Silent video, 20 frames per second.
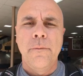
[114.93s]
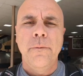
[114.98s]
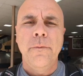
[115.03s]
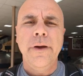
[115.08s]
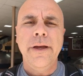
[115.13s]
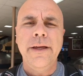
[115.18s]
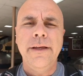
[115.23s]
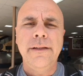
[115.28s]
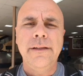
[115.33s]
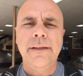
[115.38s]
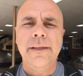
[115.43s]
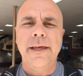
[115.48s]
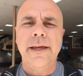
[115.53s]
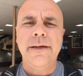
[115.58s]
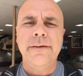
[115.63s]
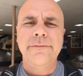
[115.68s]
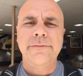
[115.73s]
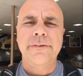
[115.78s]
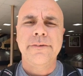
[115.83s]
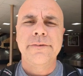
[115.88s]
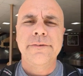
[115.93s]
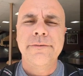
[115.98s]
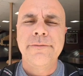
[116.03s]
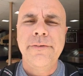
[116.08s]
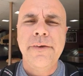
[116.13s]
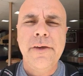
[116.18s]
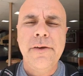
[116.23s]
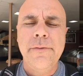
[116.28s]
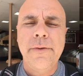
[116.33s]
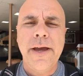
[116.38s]
Well, after a
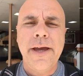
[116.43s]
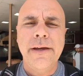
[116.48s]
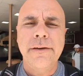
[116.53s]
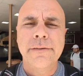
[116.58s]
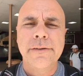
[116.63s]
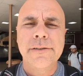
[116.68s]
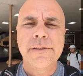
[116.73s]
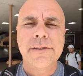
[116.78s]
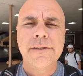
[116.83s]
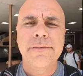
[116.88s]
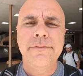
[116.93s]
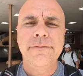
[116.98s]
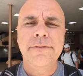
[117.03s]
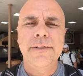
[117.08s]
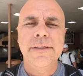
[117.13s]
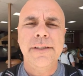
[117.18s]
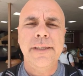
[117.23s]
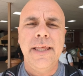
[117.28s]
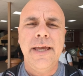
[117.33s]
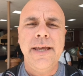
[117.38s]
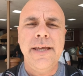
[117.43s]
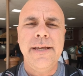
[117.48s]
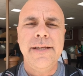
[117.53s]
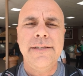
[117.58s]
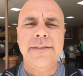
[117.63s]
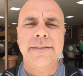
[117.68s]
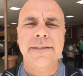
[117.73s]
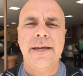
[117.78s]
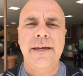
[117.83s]
few hours of delays,